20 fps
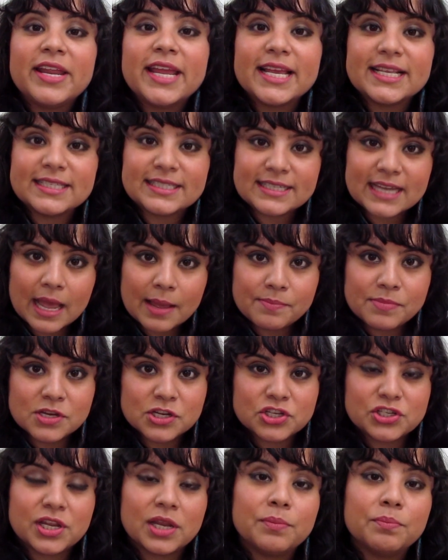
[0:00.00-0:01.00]

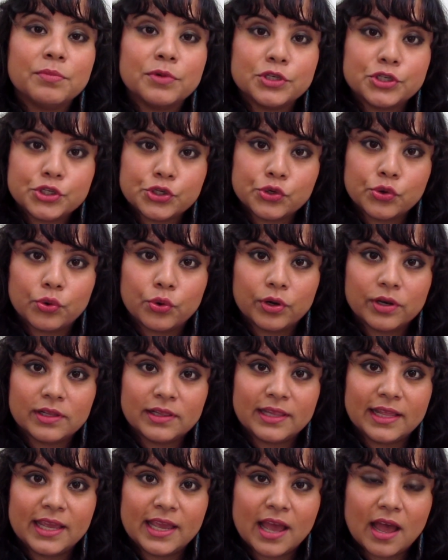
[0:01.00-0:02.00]
established and mature.
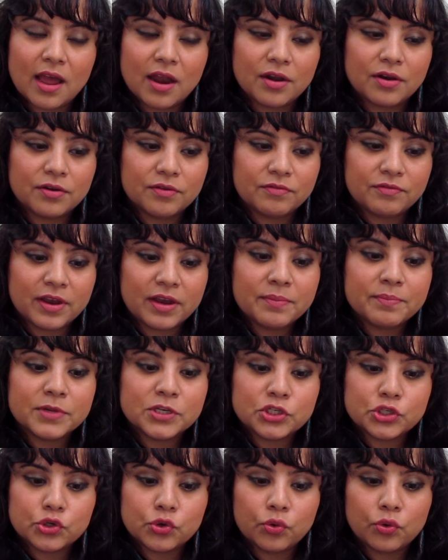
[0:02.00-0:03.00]
They are very
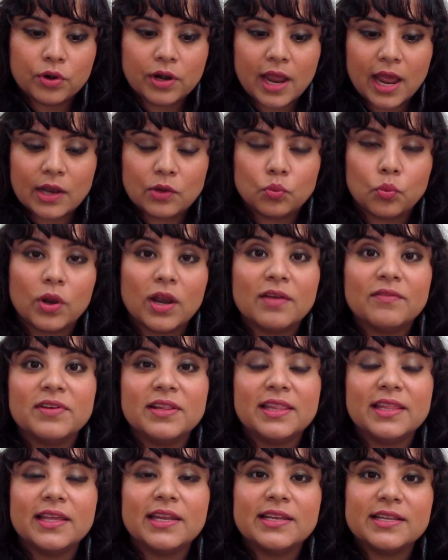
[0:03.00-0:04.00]
mature at
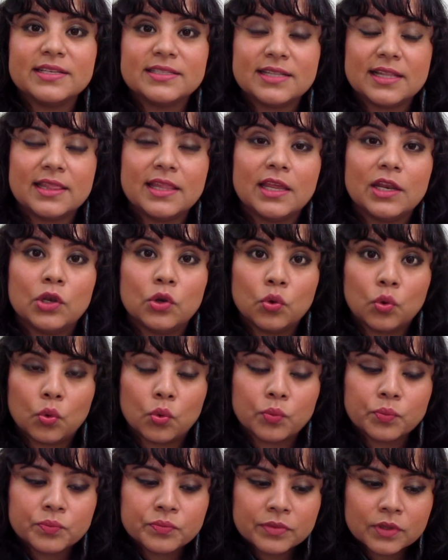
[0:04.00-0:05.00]
whatever it is that they know,